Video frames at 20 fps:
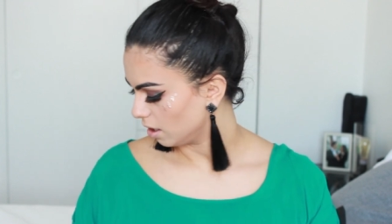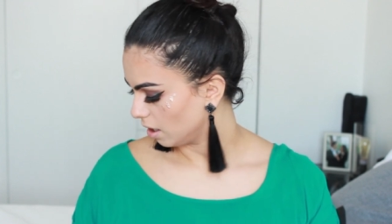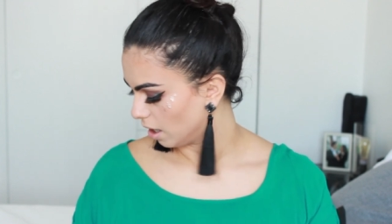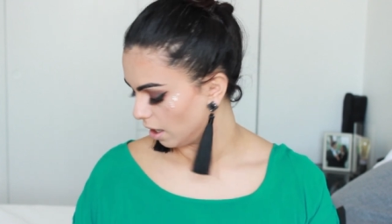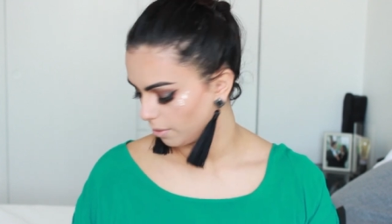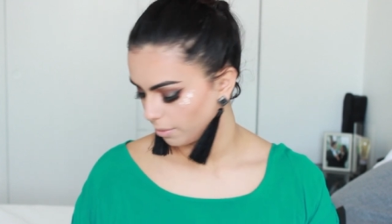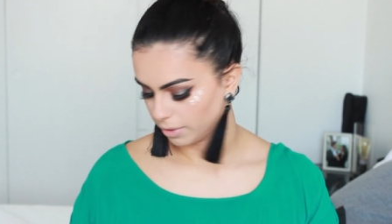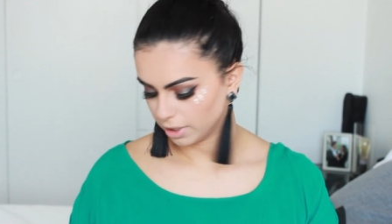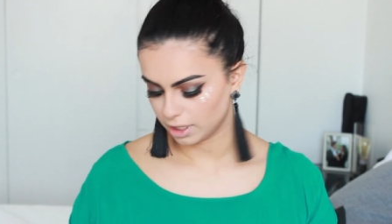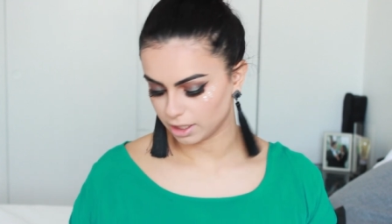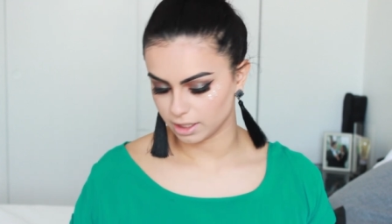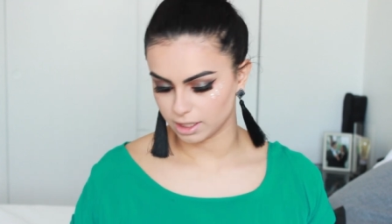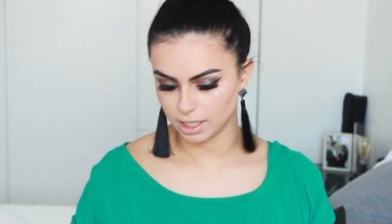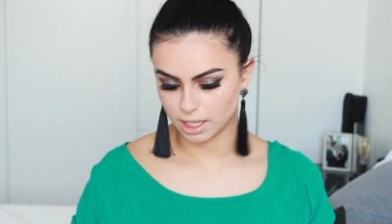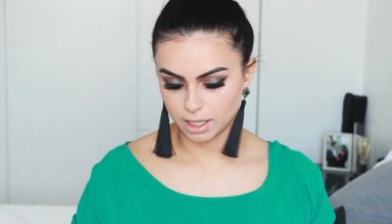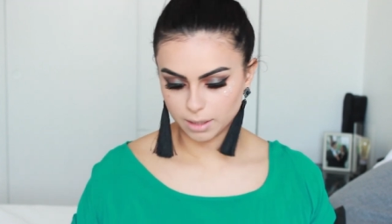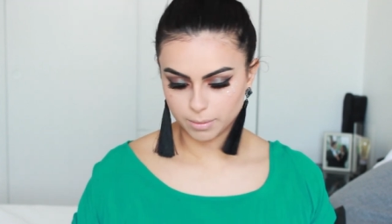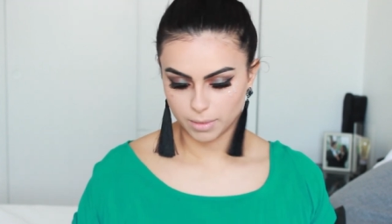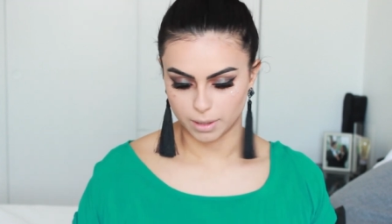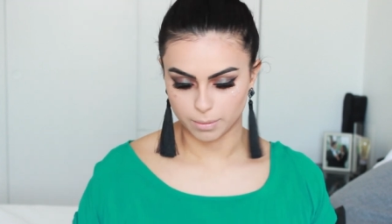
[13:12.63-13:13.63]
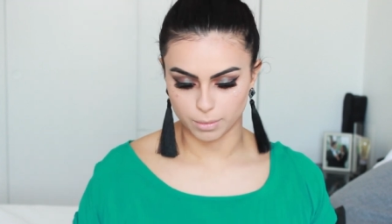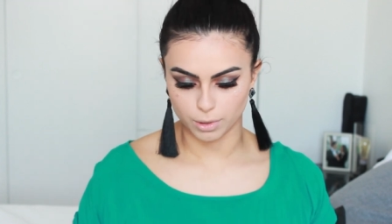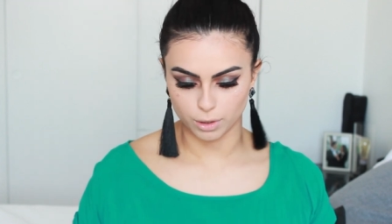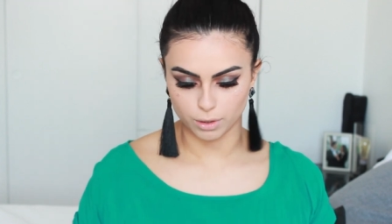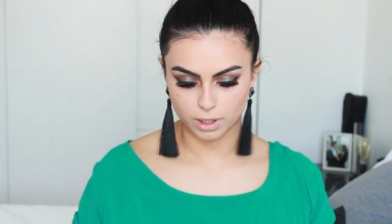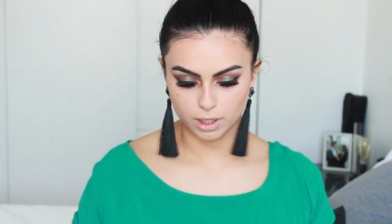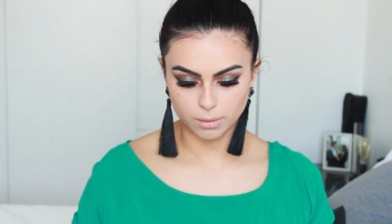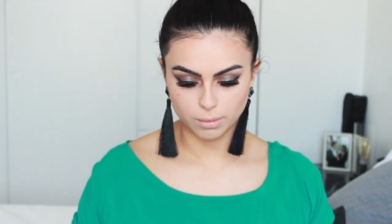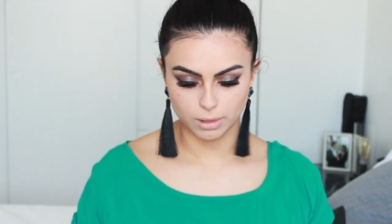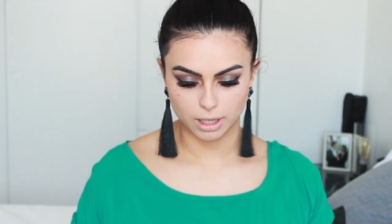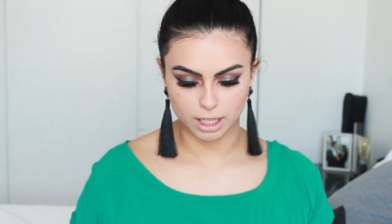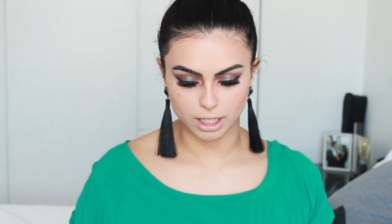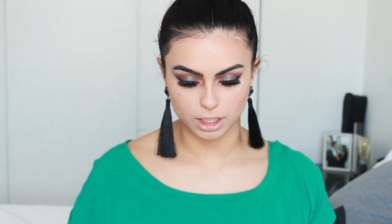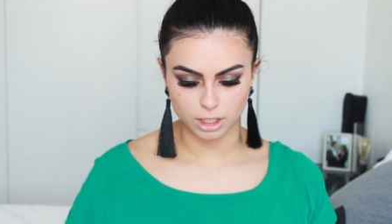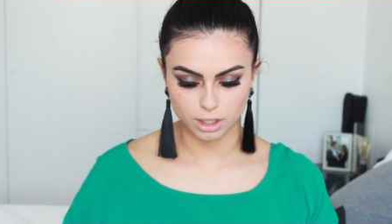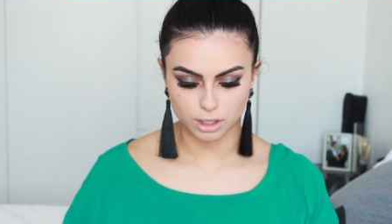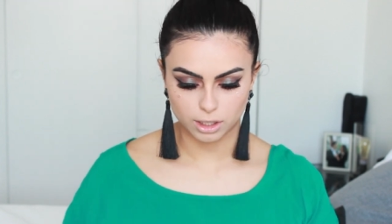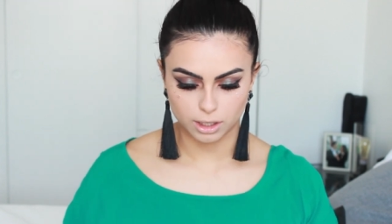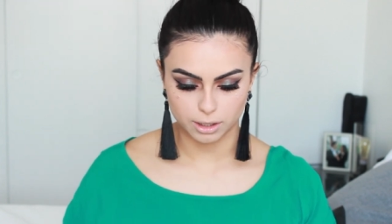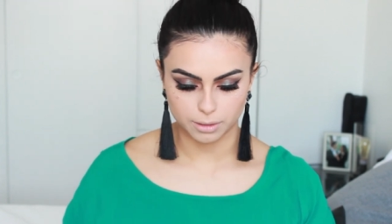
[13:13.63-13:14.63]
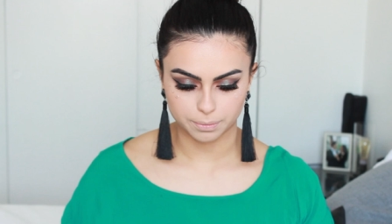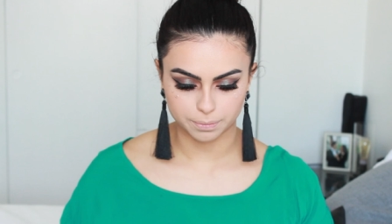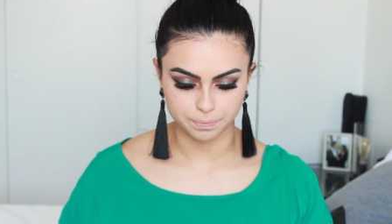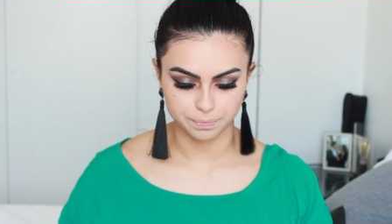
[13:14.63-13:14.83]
I'm going to take my beauty blender,